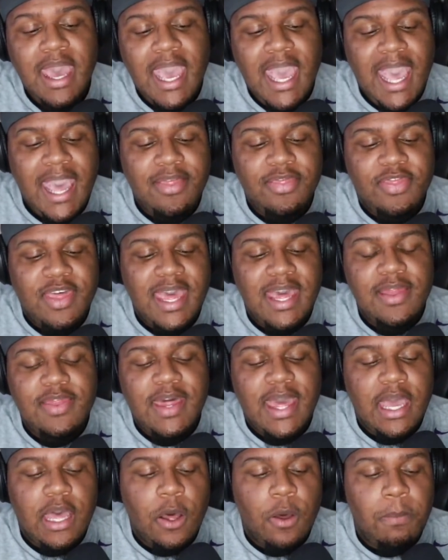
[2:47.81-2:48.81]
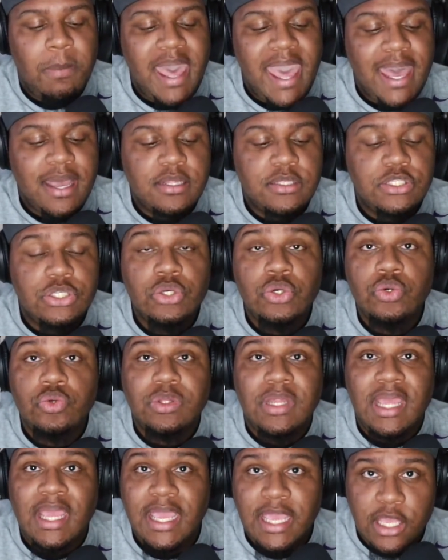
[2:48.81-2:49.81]
And then they go back to
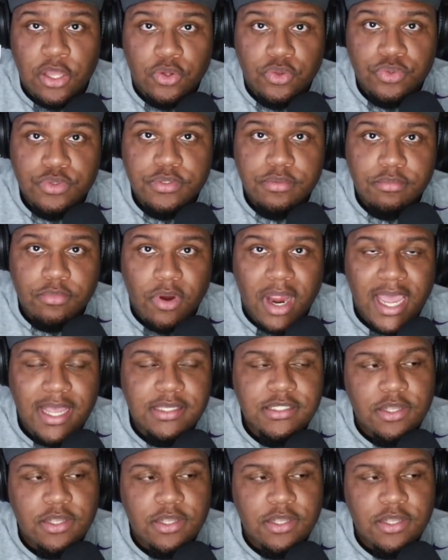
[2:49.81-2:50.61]
the Eagles, right?